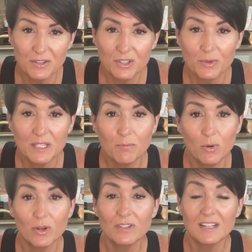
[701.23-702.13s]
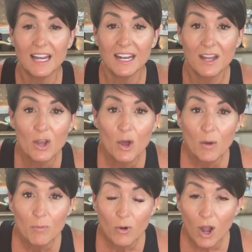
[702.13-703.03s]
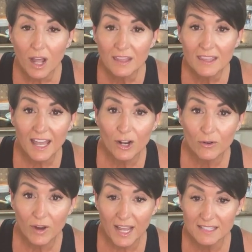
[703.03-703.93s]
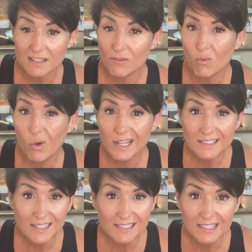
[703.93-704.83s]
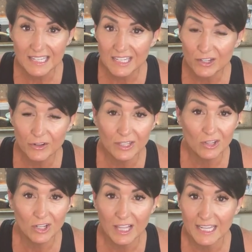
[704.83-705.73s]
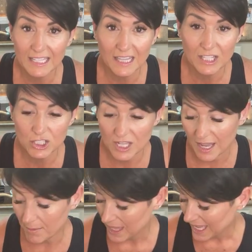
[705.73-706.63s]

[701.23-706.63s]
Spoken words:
So it's important to kind of broaden that horizon of what does lean and green look like at lunchtime.